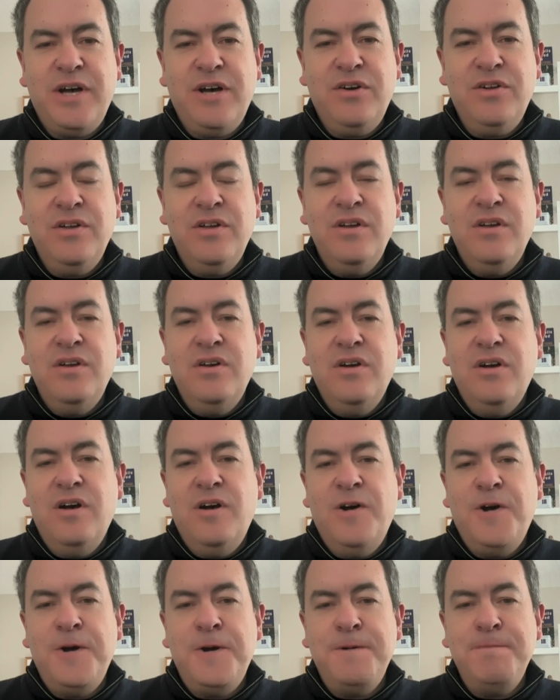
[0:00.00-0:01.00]
about.
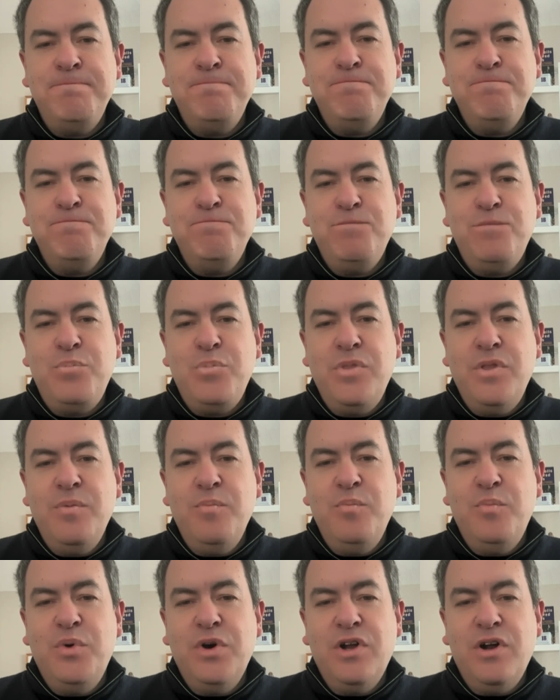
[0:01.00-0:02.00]
Um,
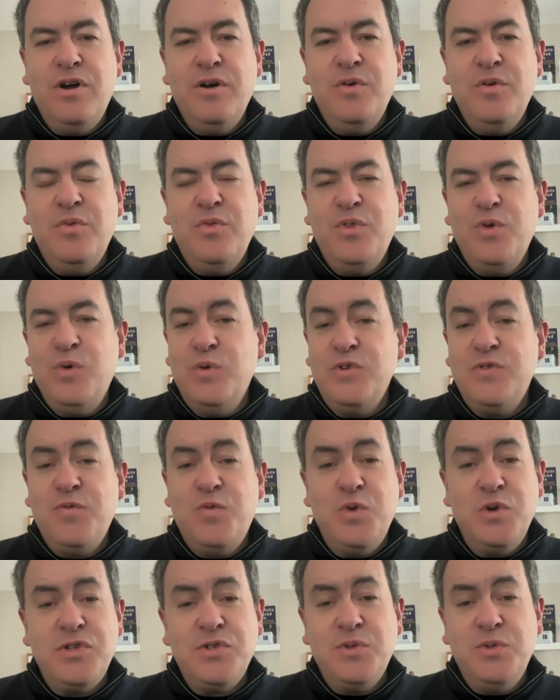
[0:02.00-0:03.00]
but those
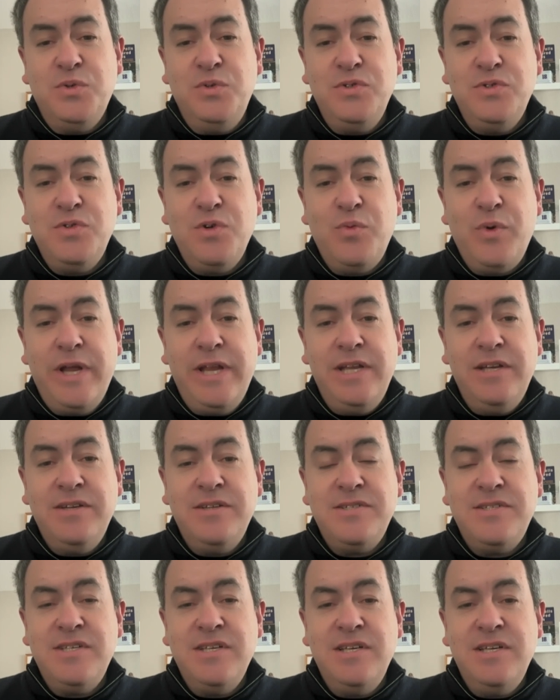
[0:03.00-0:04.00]
four schools are waiting
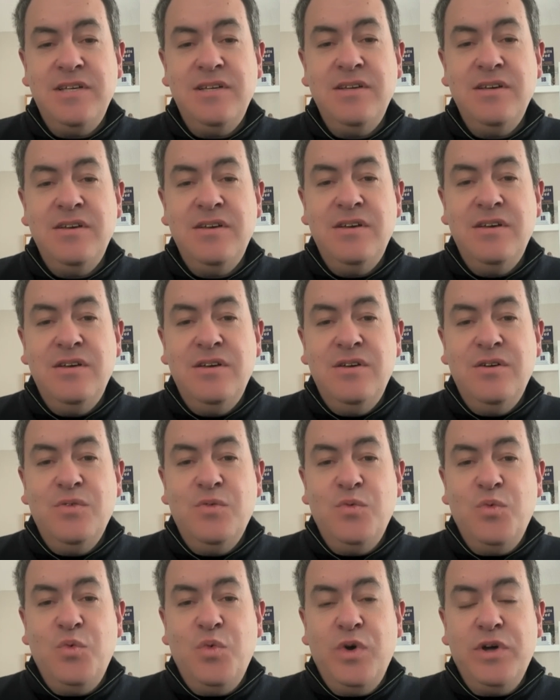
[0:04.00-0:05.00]
to see
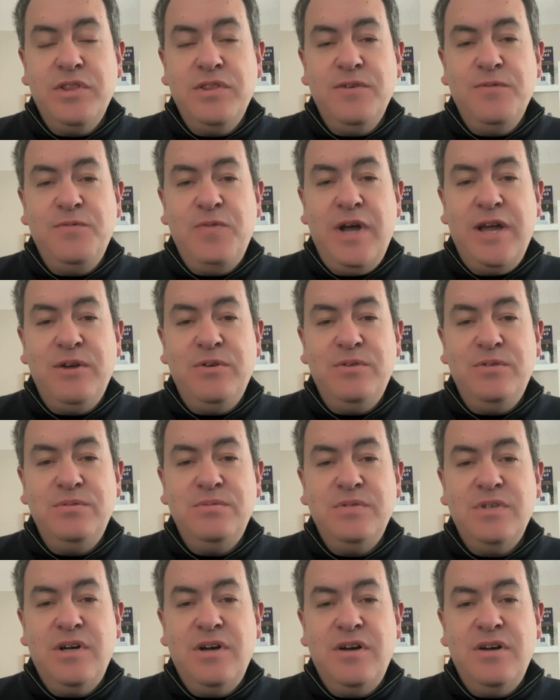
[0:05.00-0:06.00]
what the
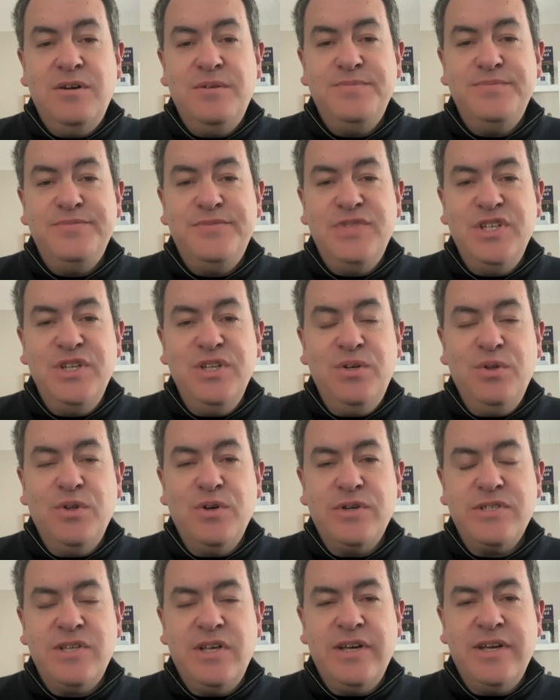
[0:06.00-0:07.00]
final um, deal
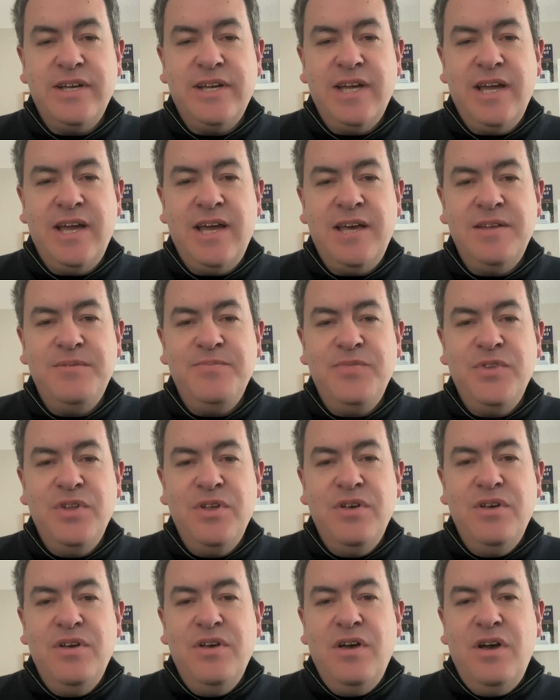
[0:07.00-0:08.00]
looks like. And
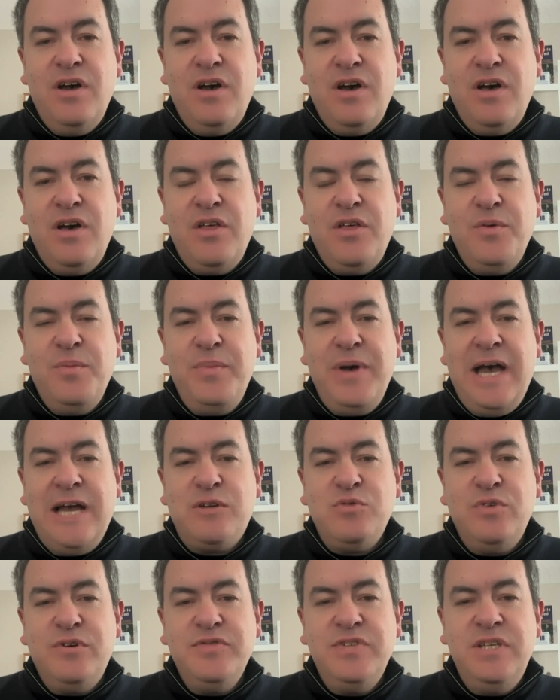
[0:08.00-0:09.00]
uh, the
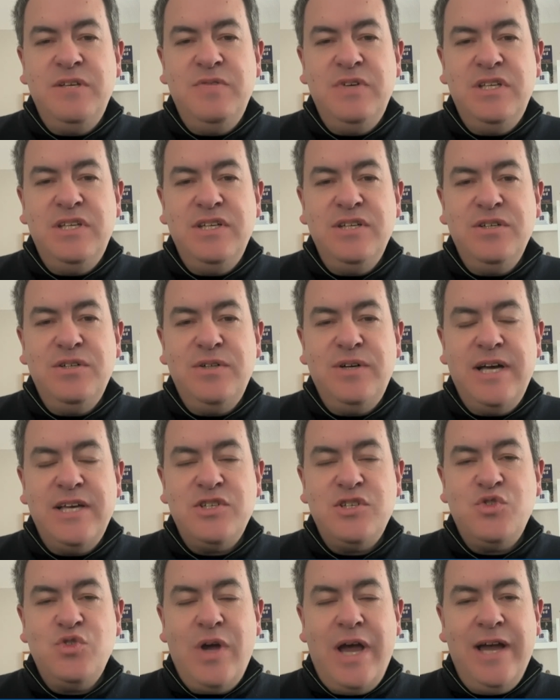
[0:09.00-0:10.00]
Pac 12 TV deal
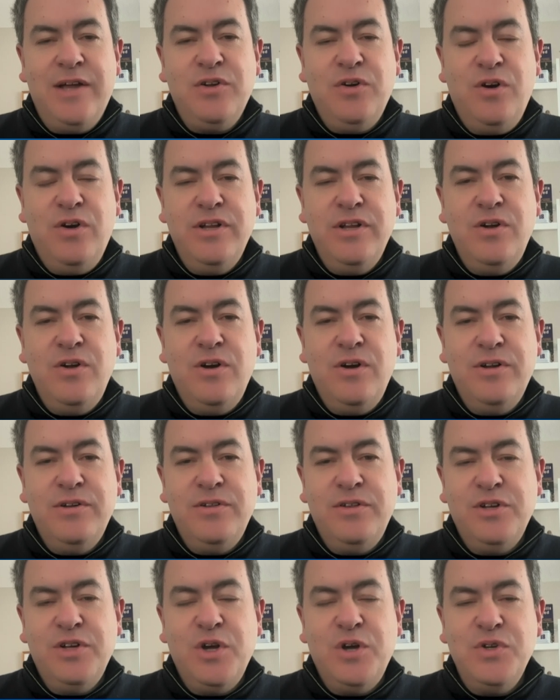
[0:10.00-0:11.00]
has dragged on and on,
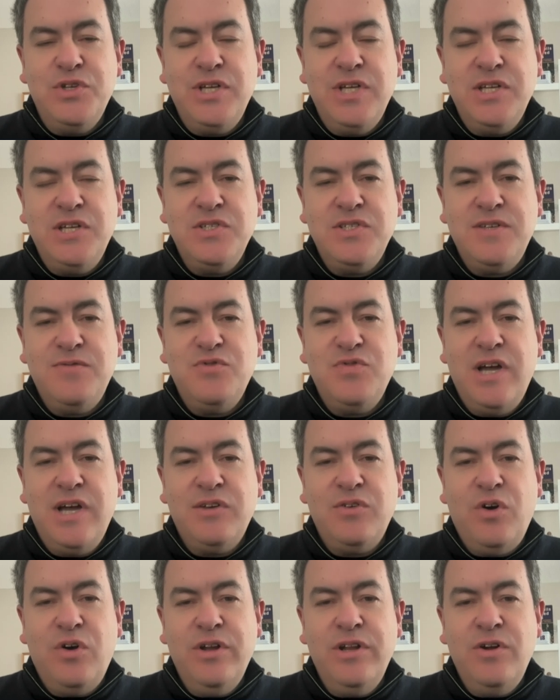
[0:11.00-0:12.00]
and the negotiations have
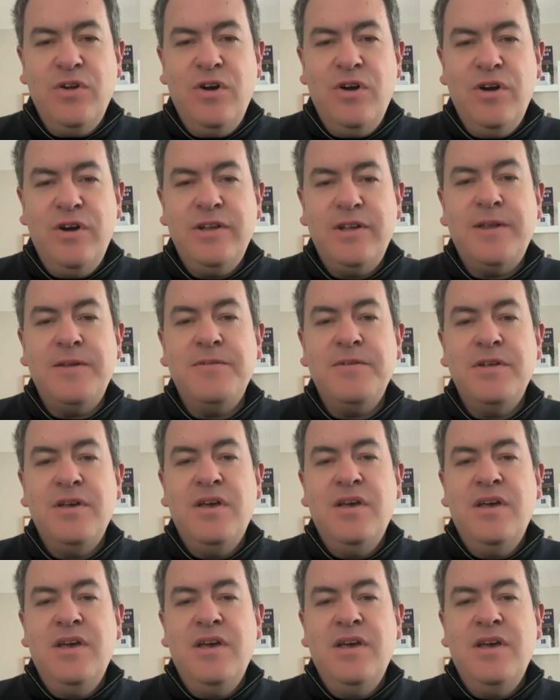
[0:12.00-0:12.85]
dragged on and on, and,